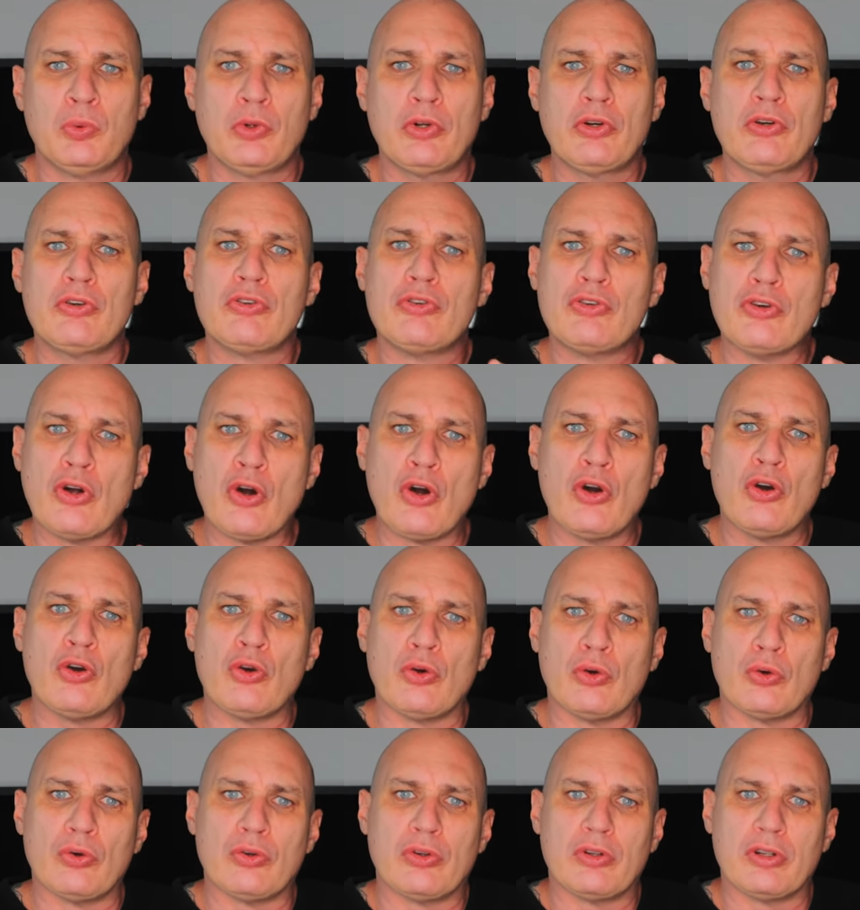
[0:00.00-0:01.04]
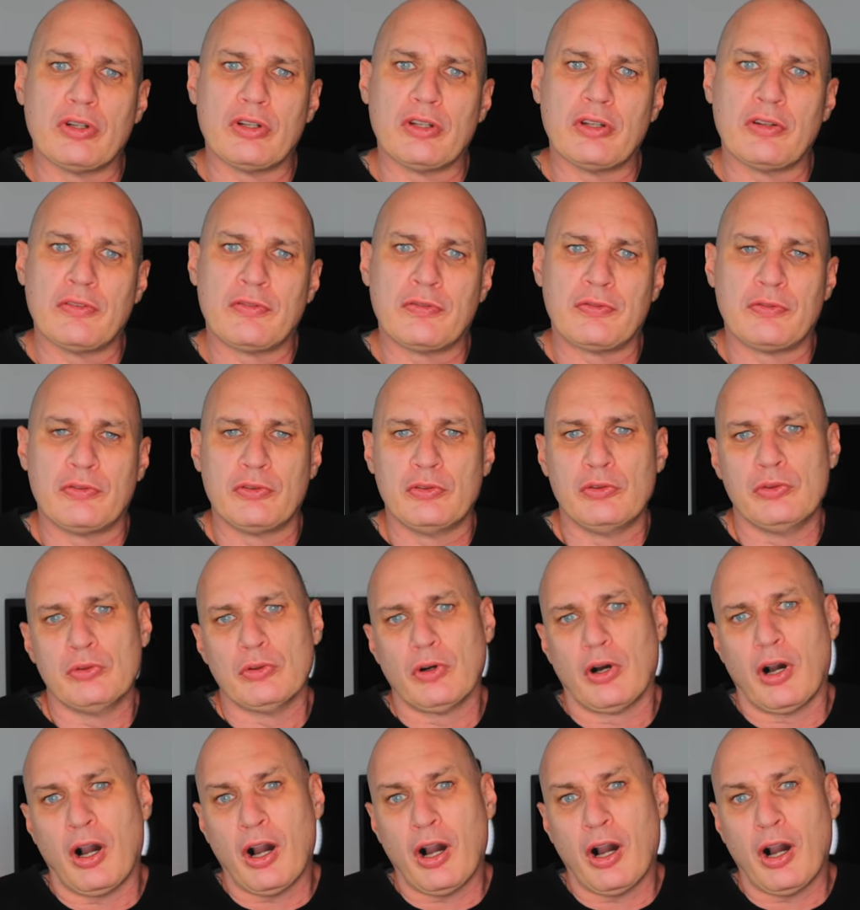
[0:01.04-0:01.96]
wouldn't know if you